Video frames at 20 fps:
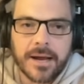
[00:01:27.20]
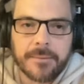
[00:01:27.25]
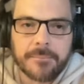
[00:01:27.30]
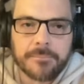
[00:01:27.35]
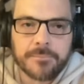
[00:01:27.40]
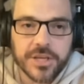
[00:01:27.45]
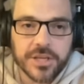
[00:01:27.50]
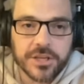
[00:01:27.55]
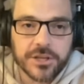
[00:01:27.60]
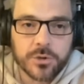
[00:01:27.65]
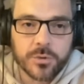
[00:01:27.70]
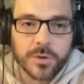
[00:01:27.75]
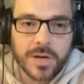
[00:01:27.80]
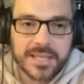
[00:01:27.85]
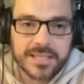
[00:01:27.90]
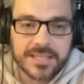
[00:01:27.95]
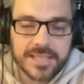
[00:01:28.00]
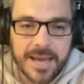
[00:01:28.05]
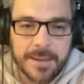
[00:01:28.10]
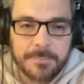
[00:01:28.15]
the
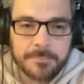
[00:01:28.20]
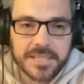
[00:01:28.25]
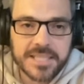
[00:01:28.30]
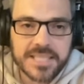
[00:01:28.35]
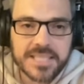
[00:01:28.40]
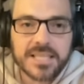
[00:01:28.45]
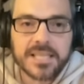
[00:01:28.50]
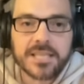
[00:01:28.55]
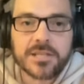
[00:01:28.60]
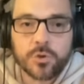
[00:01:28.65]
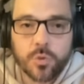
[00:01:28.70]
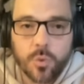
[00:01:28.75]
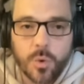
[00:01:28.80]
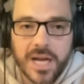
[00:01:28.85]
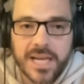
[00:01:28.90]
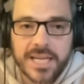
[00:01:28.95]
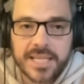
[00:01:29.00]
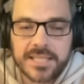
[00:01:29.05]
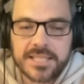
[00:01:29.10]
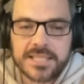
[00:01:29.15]
U.S. Embassy
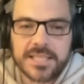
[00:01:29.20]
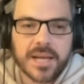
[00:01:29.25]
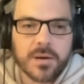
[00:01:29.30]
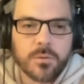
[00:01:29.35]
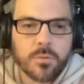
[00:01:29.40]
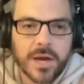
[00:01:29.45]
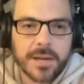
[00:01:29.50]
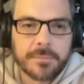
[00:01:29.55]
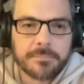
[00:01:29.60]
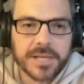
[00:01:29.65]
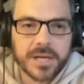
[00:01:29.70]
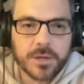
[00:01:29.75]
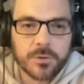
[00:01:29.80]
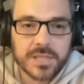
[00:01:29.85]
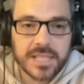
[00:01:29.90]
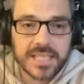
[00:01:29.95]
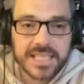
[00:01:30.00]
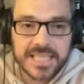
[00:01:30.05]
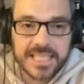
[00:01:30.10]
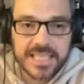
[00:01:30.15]
twice. They wiped out
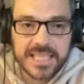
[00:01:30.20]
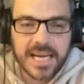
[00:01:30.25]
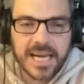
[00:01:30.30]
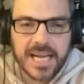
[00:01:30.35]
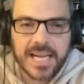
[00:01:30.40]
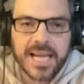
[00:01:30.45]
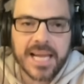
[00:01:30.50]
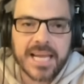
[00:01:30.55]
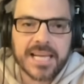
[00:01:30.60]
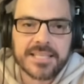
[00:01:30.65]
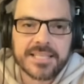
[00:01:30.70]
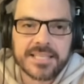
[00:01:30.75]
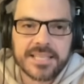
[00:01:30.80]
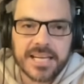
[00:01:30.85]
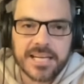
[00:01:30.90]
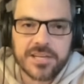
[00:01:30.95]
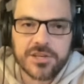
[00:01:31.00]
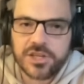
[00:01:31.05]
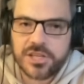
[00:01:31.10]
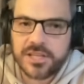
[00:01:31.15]
the CIA
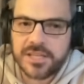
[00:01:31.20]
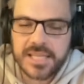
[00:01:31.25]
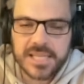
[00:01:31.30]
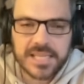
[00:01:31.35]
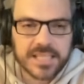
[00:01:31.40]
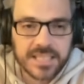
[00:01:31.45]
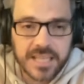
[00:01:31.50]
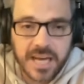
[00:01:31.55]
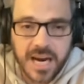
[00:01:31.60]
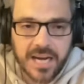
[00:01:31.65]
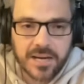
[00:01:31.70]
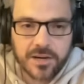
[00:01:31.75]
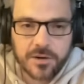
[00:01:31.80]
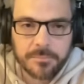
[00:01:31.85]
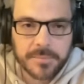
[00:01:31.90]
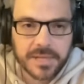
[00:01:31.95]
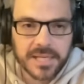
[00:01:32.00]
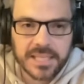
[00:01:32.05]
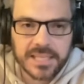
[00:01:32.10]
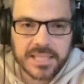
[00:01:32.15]
station. The entire
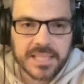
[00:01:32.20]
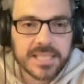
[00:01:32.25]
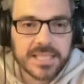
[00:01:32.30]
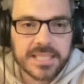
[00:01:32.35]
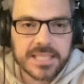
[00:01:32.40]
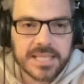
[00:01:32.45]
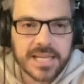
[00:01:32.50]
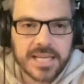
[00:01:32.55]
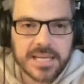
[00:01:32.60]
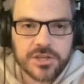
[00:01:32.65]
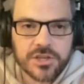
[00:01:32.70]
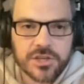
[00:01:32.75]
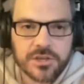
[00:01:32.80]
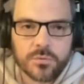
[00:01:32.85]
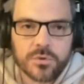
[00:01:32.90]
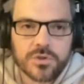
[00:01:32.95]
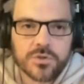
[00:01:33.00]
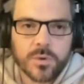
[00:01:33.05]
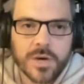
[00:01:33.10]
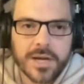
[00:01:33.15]
Middle East station
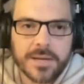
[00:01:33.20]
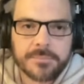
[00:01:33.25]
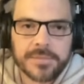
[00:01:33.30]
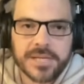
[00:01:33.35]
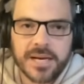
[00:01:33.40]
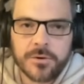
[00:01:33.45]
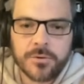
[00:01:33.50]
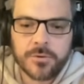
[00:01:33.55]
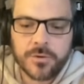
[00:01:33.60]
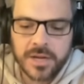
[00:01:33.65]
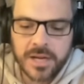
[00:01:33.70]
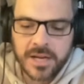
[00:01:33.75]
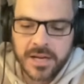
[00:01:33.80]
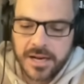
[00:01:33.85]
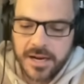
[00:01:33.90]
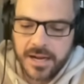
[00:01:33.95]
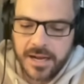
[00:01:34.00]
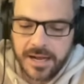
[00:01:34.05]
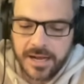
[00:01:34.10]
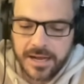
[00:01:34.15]
was wiped out.
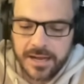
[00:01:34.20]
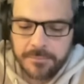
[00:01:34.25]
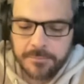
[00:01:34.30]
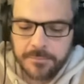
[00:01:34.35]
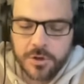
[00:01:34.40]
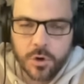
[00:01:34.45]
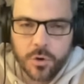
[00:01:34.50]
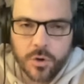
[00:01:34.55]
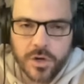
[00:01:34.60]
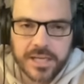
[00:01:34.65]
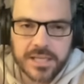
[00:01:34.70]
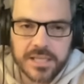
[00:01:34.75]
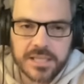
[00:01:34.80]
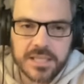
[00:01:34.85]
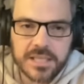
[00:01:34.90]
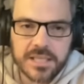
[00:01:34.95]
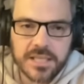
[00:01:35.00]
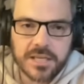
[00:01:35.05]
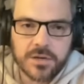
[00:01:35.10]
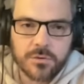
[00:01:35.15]
Going
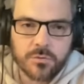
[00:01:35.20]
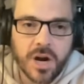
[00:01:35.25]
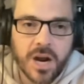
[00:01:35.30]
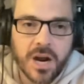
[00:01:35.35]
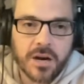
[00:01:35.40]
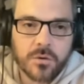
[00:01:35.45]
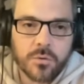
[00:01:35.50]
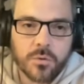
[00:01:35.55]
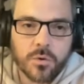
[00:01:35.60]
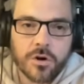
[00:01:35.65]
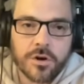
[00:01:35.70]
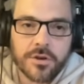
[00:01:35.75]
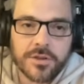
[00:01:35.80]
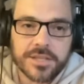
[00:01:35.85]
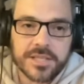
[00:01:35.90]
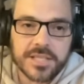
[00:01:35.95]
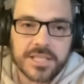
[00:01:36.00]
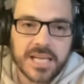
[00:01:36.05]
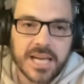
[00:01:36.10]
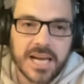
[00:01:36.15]
into the Iraq War, the
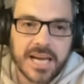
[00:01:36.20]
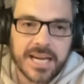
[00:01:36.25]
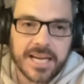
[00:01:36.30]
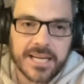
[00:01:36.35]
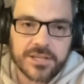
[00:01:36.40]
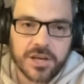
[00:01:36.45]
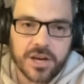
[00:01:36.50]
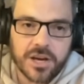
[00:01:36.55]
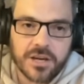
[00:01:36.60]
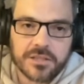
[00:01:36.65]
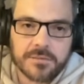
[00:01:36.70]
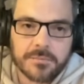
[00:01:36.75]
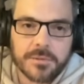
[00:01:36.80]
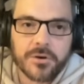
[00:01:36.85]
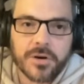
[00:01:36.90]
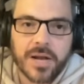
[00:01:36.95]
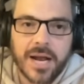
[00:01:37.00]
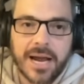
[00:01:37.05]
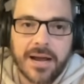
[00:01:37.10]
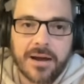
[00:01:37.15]
CIA talked
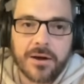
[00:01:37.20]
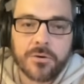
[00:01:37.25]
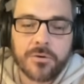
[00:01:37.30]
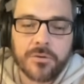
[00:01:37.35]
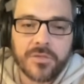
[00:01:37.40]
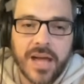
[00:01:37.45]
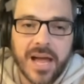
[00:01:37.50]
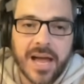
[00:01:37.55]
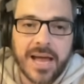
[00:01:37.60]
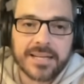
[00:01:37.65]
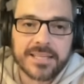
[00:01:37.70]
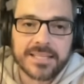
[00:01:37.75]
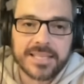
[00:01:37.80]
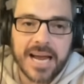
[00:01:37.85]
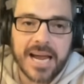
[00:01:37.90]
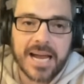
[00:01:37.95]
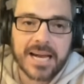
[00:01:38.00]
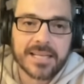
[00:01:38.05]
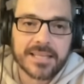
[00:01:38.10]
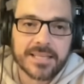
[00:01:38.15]
about how that
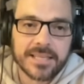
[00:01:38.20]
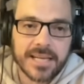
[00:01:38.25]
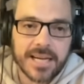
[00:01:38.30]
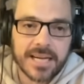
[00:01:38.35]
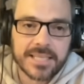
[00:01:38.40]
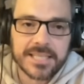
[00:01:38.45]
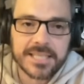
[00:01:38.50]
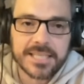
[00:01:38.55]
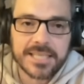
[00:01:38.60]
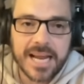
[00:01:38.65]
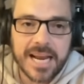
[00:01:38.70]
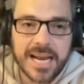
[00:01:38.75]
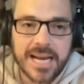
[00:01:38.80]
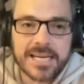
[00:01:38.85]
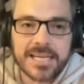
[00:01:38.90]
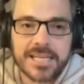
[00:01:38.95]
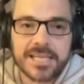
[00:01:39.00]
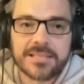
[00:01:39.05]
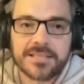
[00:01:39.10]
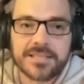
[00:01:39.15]
attack in the
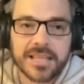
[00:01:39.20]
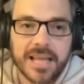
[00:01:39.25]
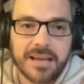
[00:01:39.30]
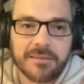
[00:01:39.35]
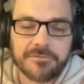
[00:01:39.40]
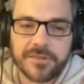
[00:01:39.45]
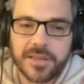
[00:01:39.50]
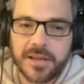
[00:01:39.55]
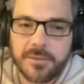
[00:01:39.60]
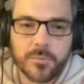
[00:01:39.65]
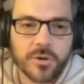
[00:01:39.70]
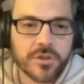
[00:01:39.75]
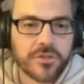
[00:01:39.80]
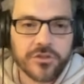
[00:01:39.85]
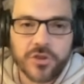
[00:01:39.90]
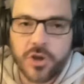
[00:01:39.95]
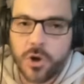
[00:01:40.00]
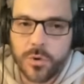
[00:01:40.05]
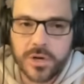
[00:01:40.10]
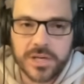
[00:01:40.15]
1980s left them with
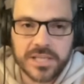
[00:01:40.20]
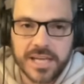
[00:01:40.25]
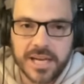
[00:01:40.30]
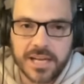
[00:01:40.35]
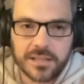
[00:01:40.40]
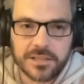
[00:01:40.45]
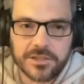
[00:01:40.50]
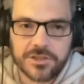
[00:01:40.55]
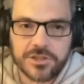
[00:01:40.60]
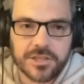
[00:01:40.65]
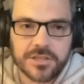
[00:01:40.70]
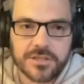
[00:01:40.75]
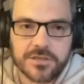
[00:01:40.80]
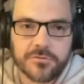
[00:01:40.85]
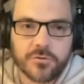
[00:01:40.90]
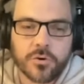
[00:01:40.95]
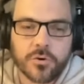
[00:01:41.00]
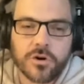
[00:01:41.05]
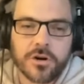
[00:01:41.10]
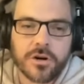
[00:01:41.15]
no intelligence
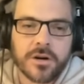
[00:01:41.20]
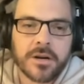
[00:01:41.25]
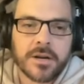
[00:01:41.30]
for